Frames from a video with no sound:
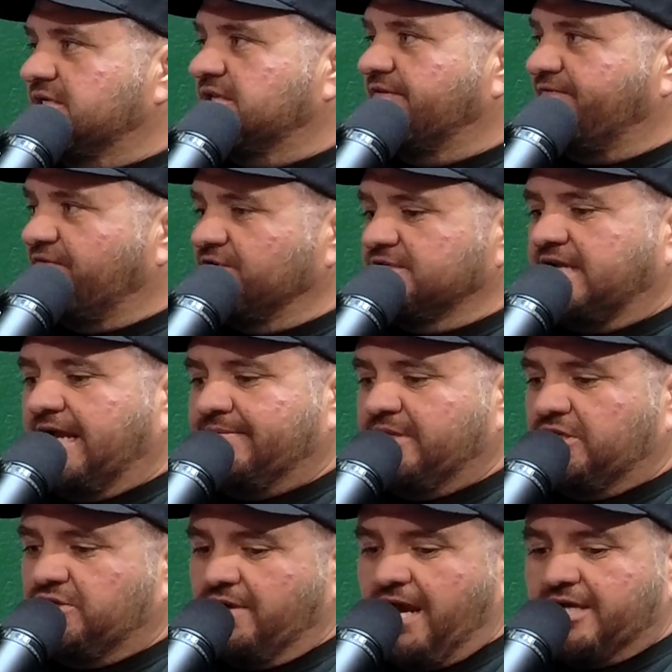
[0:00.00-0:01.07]
is the first time
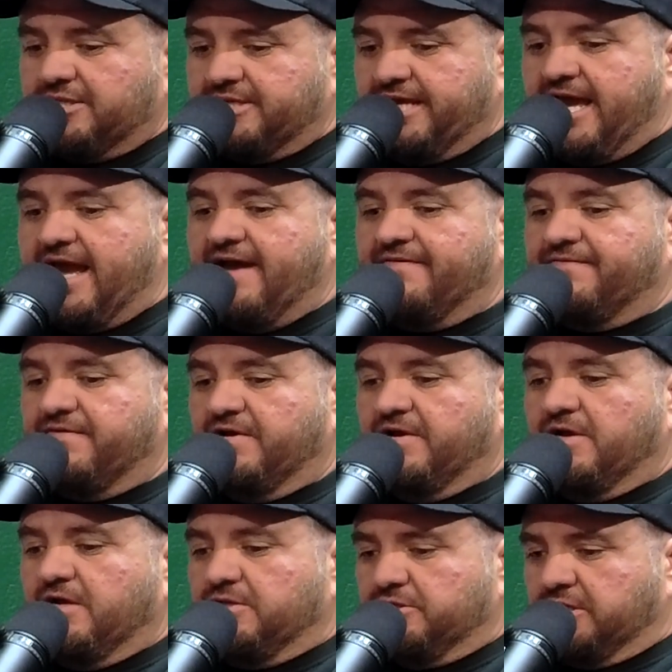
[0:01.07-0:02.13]
that you actually have
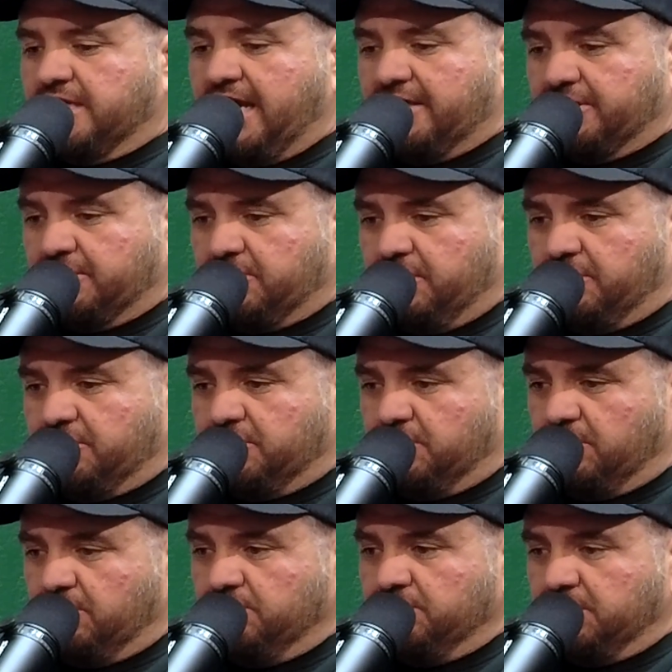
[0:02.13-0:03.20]
the Catholic Church
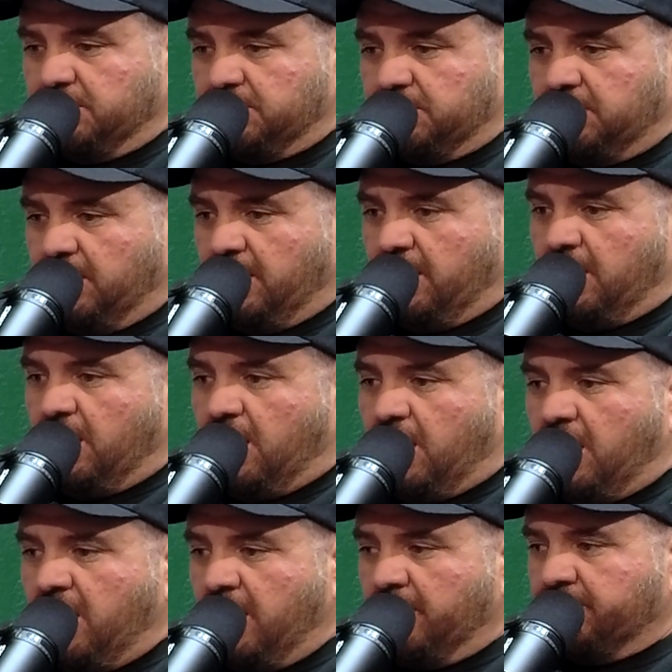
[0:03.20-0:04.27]
loses
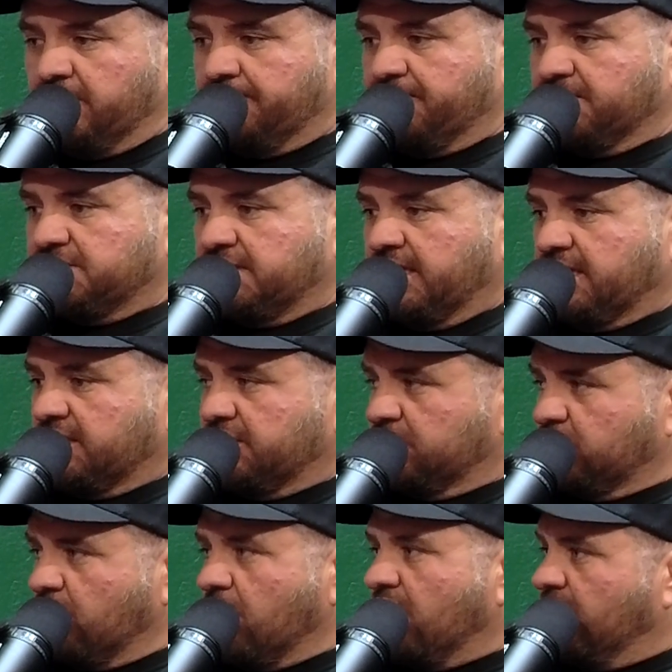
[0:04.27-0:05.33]
100%
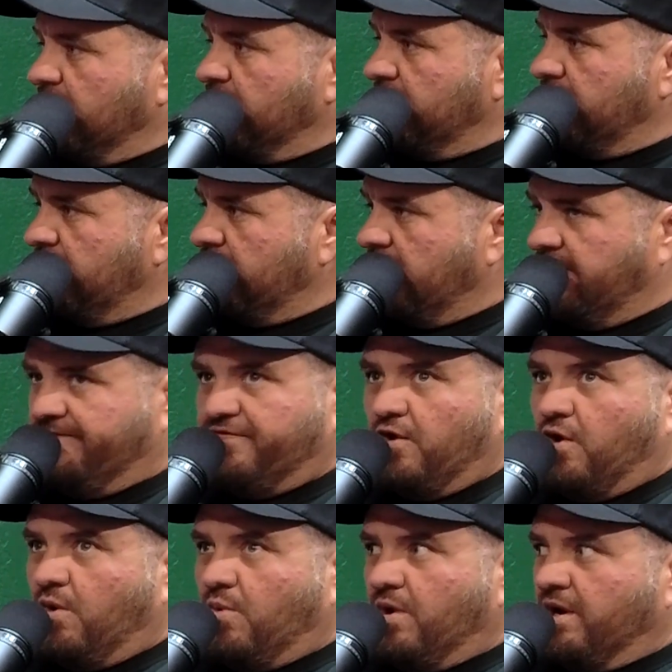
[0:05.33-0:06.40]
control of the
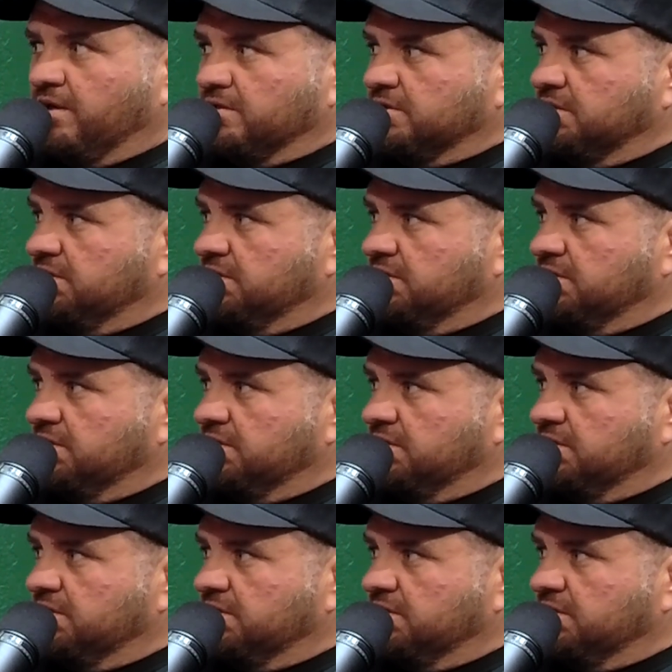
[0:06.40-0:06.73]
whole world.